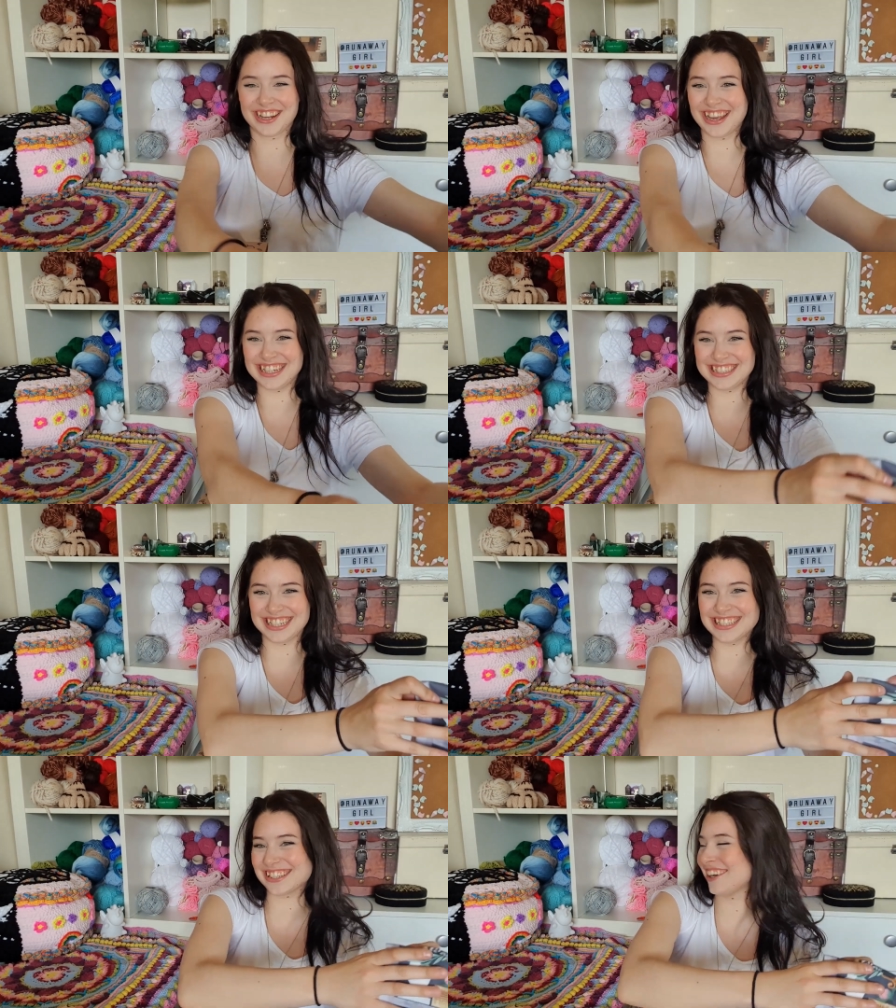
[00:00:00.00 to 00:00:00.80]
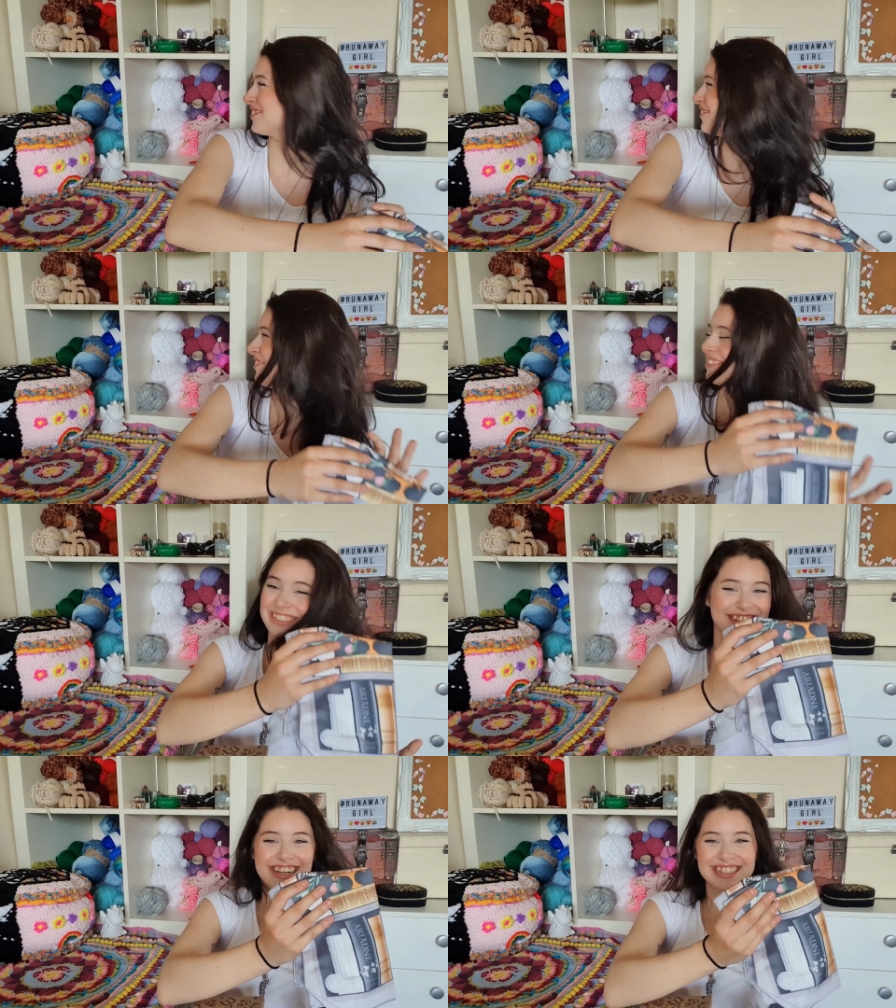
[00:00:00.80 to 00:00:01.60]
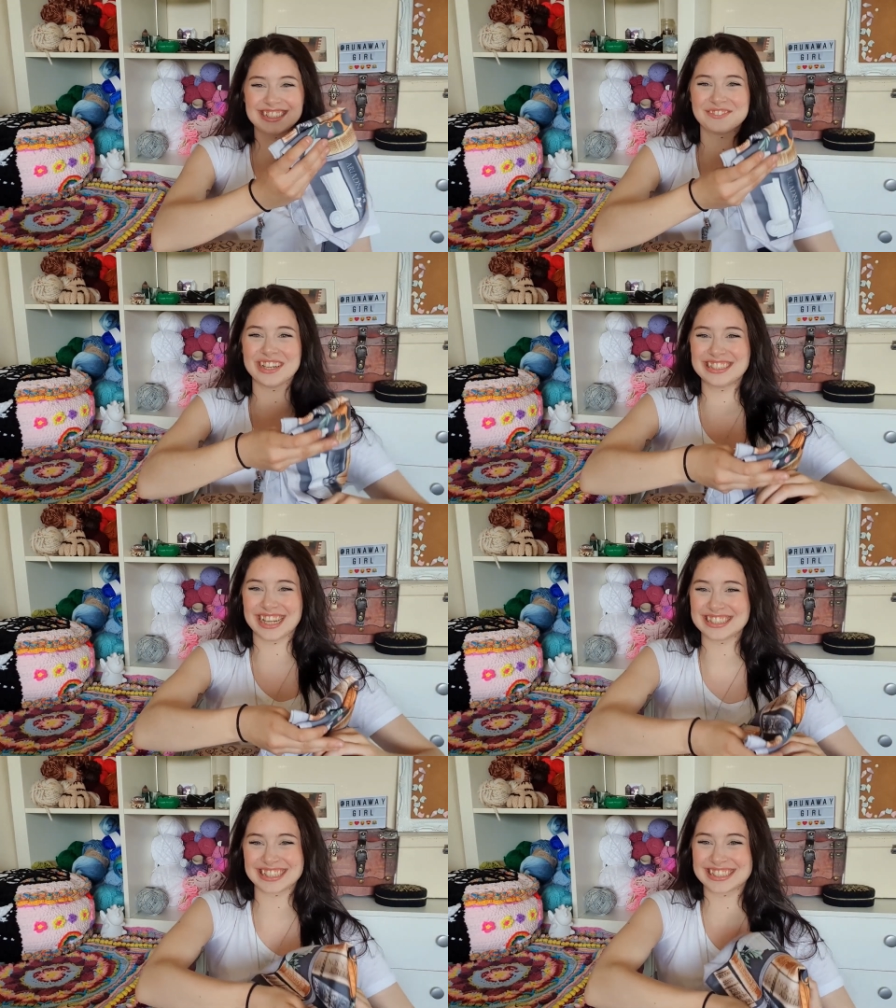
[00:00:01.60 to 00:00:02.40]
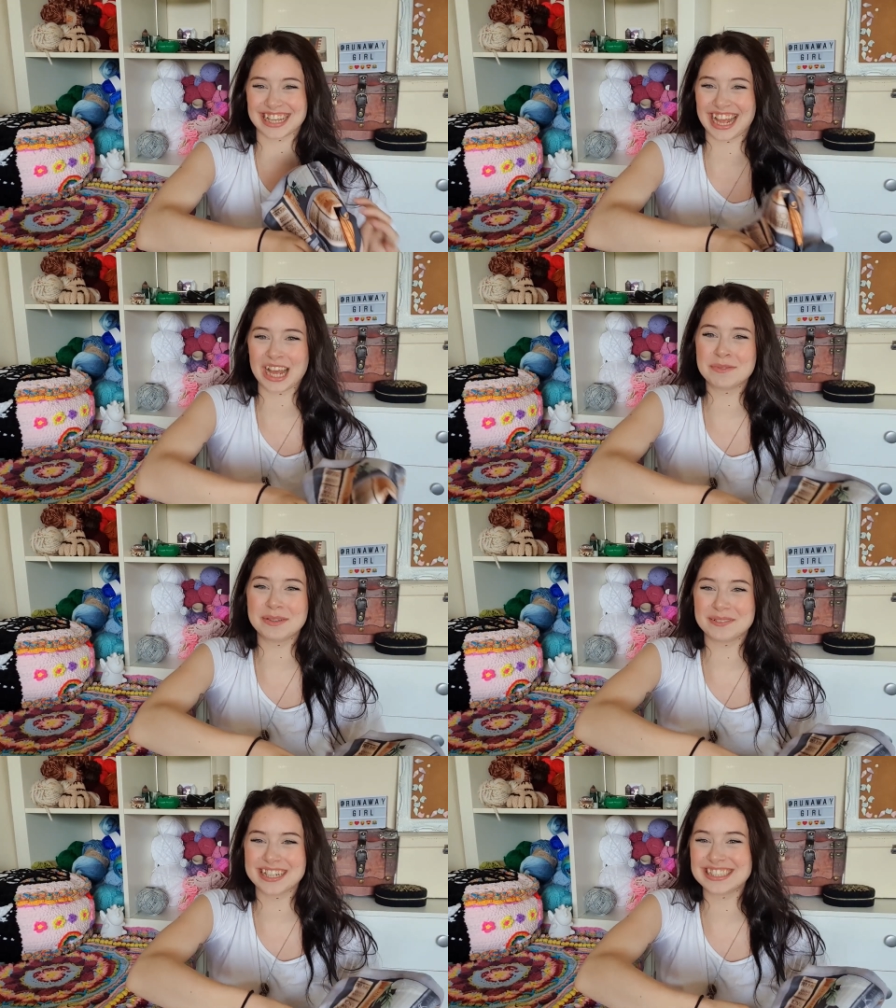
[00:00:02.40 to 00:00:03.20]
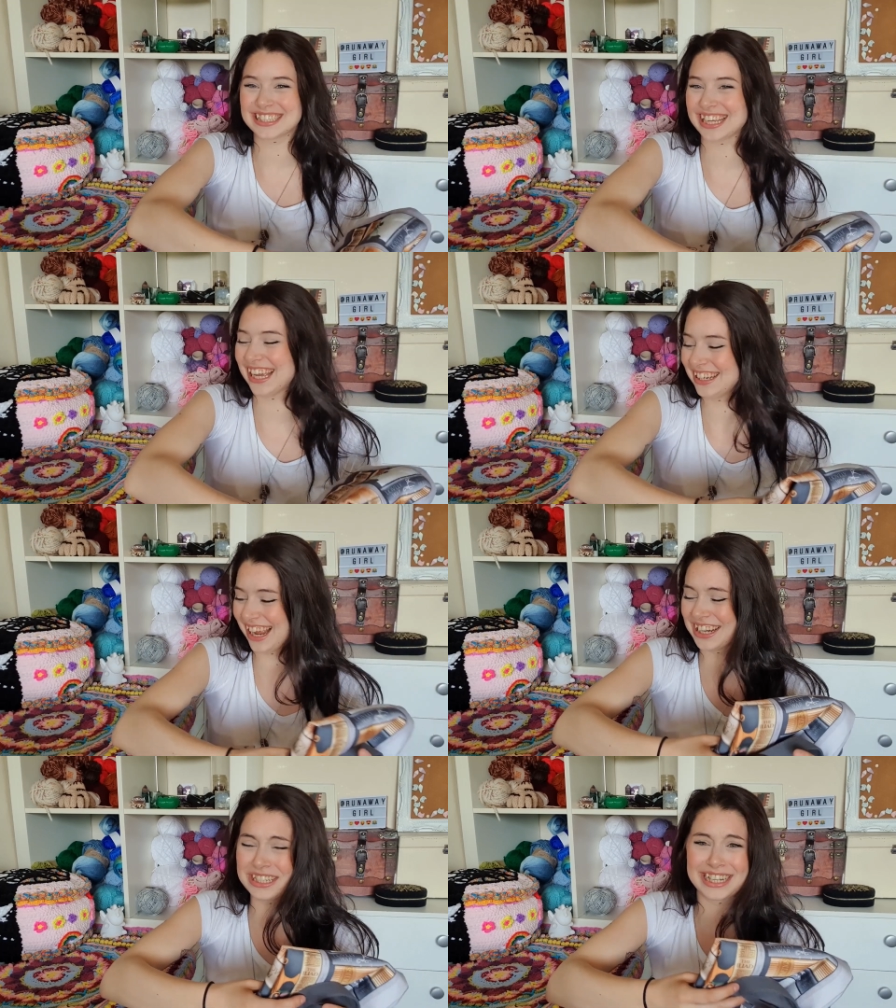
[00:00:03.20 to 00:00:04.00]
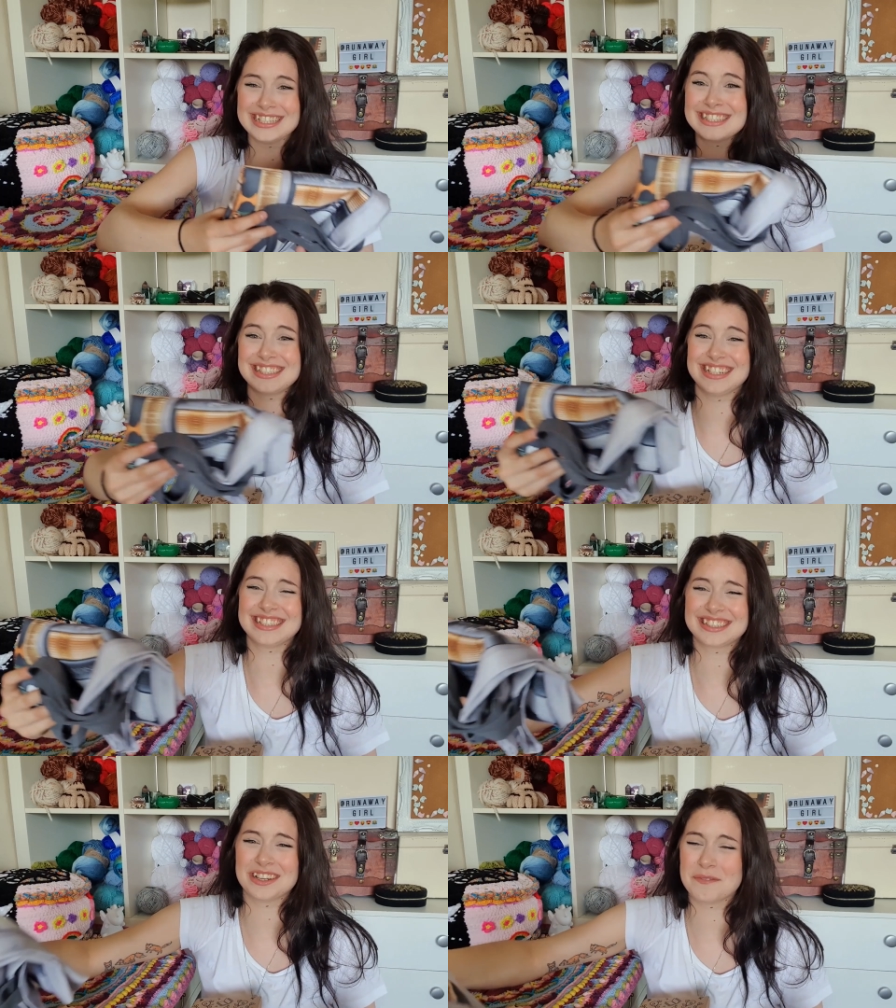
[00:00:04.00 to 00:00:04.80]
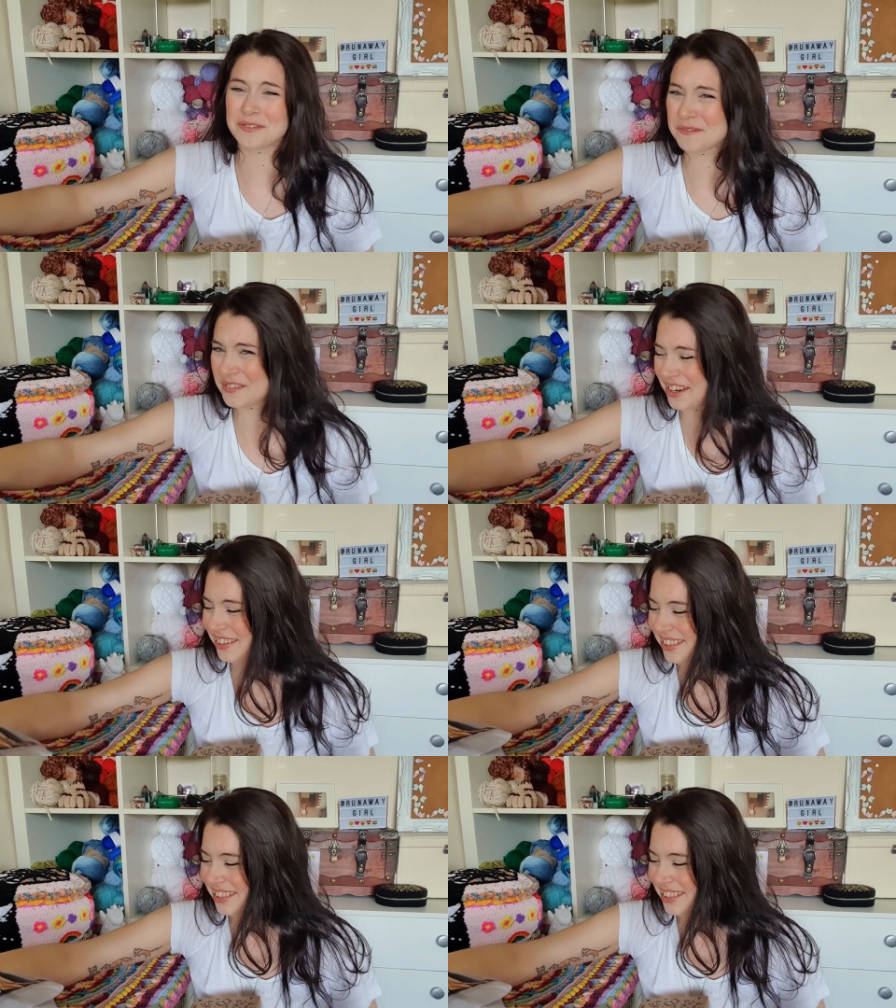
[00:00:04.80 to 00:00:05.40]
tidied, I've organised, my desk is a happy place again, and I get sick stuff from Fairy